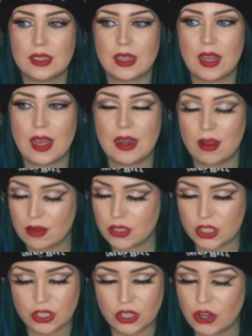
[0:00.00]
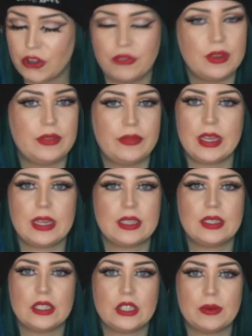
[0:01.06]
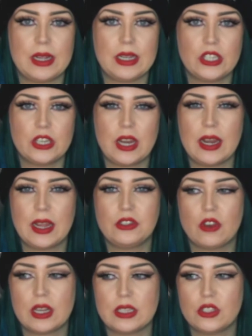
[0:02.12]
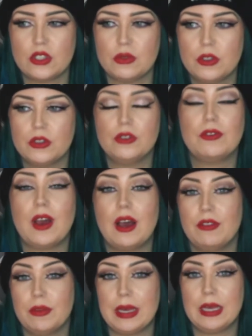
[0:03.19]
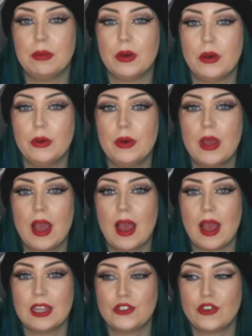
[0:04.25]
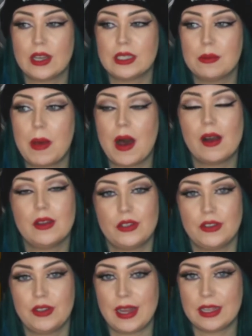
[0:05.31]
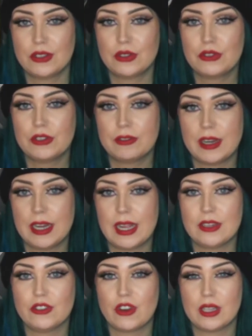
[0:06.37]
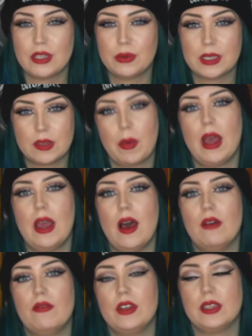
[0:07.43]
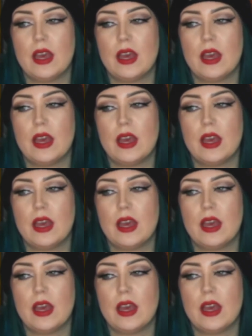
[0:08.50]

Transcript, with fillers: and just horrific situation, and they try to do good for other people and try to pass on their story and try to inspire others.